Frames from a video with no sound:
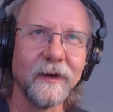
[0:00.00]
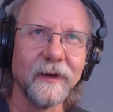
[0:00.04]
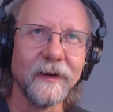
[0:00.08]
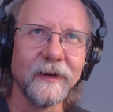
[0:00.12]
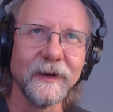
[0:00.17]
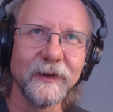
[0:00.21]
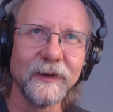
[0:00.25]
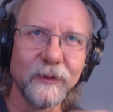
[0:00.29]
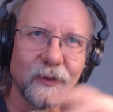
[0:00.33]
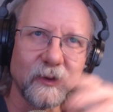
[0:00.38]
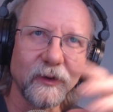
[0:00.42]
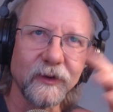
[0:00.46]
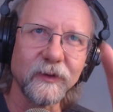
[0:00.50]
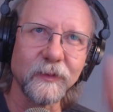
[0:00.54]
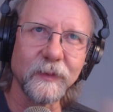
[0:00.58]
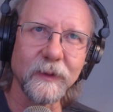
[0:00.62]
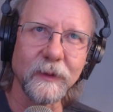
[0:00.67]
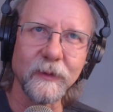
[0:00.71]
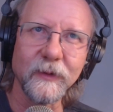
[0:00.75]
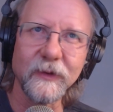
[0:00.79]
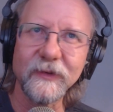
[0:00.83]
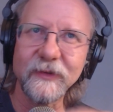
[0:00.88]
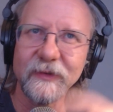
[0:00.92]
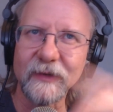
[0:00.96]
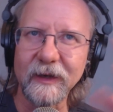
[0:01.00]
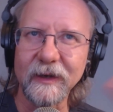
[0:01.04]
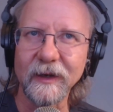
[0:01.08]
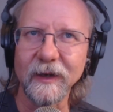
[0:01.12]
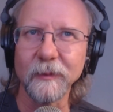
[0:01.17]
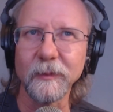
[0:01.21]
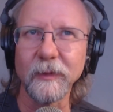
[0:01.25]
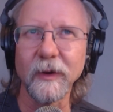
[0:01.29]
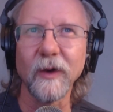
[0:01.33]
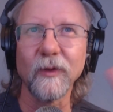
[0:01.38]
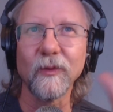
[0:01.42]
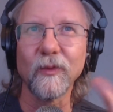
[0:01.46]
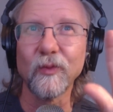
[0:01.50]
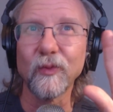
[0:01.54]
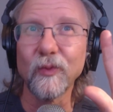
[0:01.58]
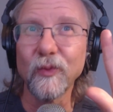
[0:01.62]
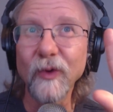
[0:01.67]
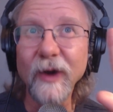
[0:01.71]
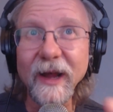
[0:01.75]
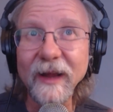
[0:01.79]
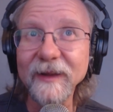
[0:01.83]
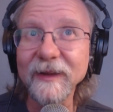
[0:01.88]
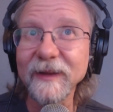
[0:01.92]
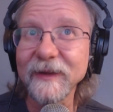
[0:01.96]
in order to be able to set up a
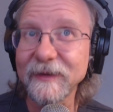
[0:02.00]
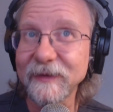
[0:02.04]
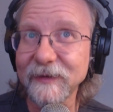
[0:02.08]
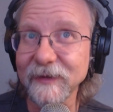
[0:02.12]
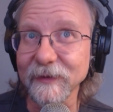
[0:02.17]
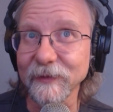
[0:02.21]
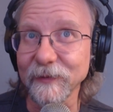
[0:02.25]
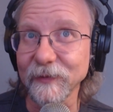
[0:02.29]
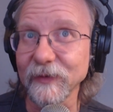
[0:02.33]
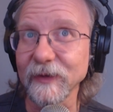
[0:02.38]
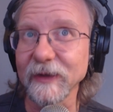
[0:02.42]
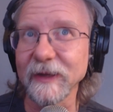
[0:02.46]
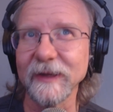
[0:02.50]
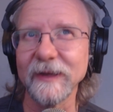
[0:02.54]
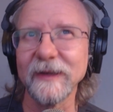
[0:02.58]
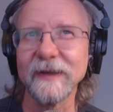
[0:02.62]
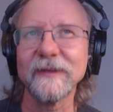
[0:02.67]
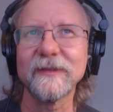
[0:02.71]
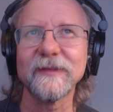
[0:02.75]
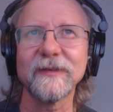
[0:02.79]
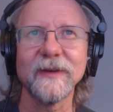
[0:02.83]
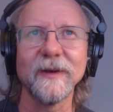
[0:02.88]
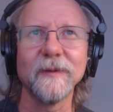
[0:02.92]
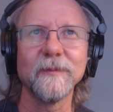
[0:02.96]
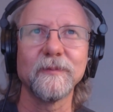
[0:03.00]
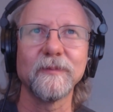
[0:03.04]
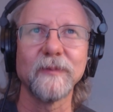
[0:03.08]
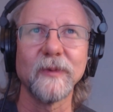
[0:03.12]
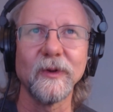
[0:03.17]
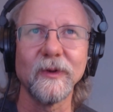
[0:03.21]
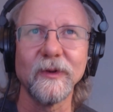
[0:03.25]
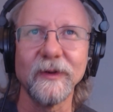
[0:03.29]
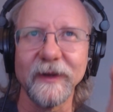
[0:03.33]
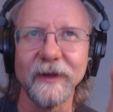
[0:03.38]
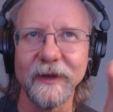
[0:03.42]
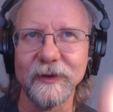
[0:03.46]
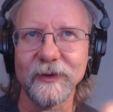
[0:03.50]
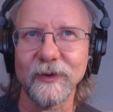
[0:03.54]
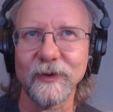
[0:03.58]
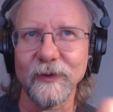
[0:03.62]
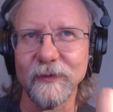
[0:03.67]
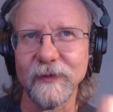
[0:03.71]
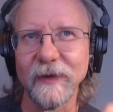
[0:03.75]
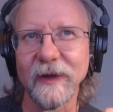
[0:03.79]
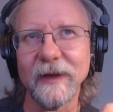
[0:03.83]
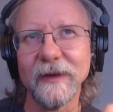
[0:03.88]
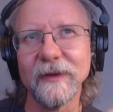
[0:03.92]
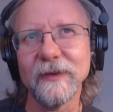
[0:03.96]
relatively simple
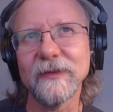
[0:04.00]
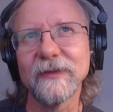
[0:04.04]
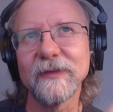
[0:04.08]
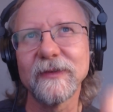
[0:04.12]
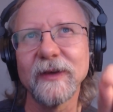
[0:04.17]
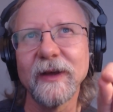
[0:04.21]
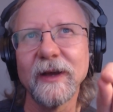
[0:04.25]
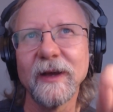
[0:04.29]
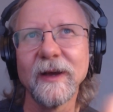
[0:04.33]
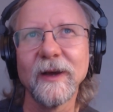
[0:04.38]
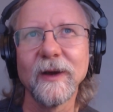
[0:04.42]
interface